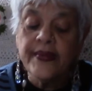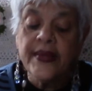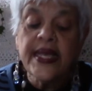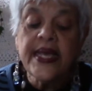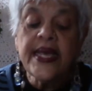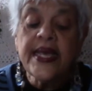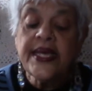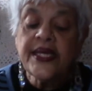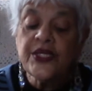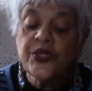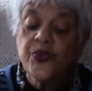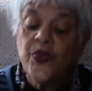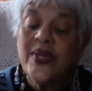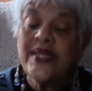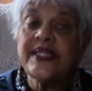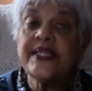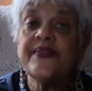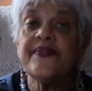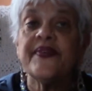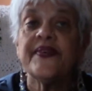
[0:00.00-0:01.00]
In
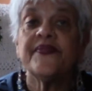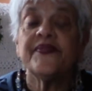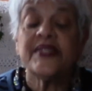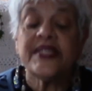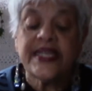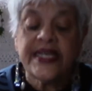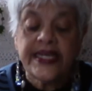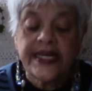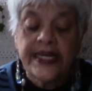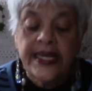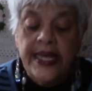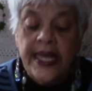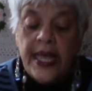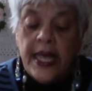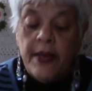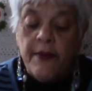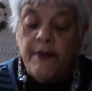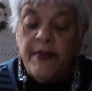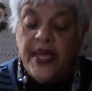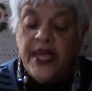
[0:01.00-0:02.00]
2015,
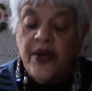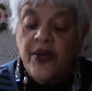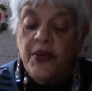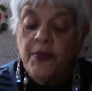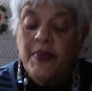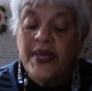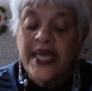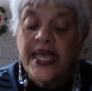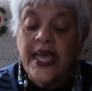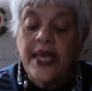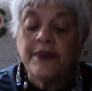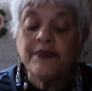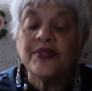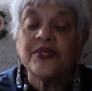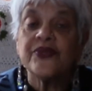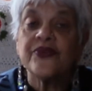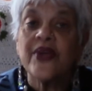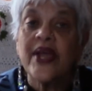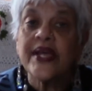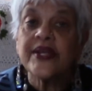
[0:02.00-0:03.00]
Mary became
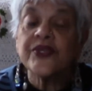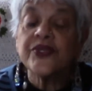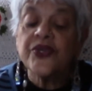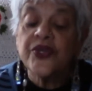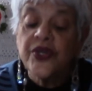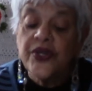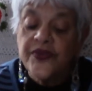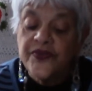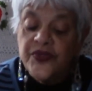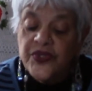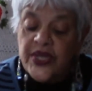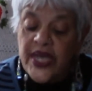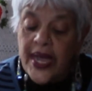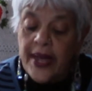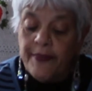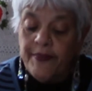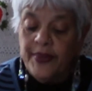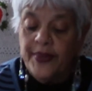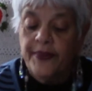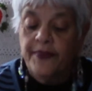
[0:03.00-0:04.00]
director of CHAP,
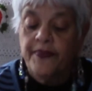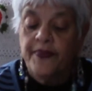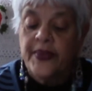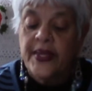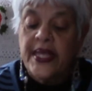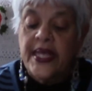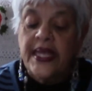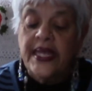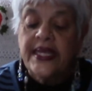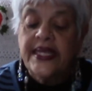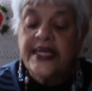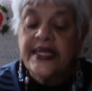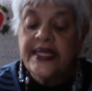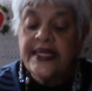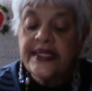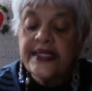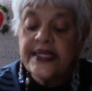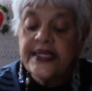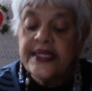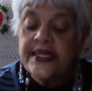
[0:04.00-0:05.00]
leading
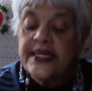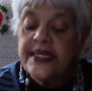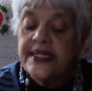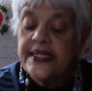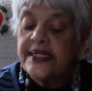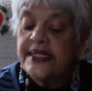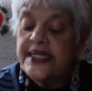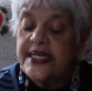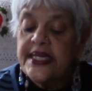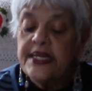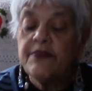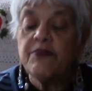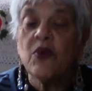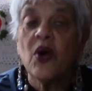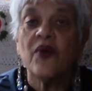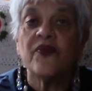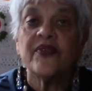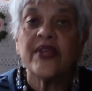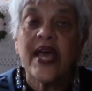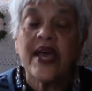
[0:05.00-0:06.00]
the team of
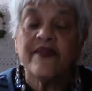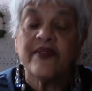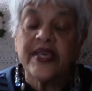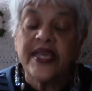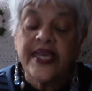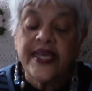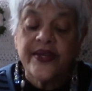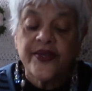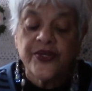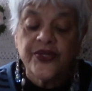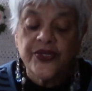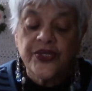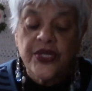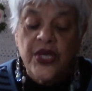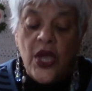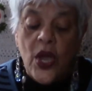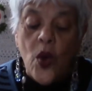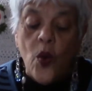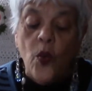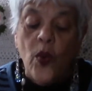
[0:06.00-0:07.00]
navigators
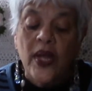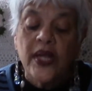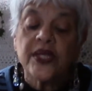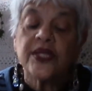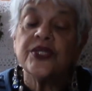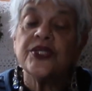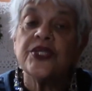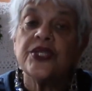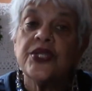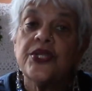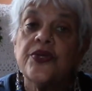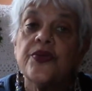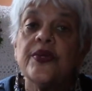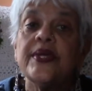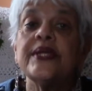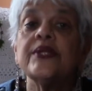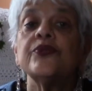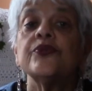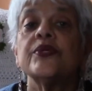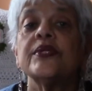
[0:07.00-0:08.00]
while continuing
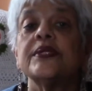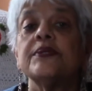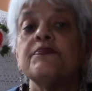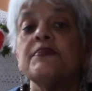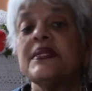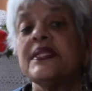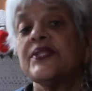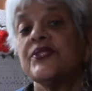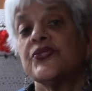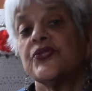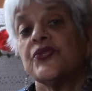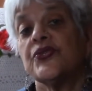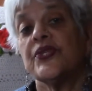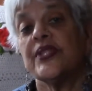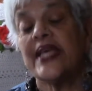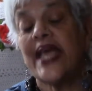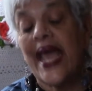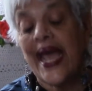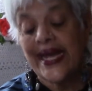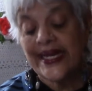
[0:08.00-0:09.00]
to administer the
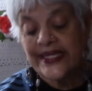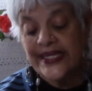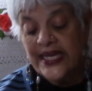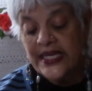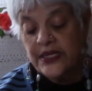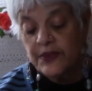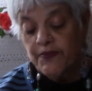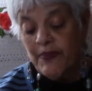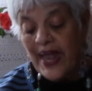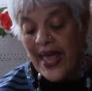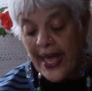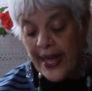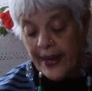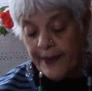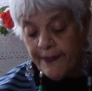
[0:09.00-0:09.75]
Access Plan.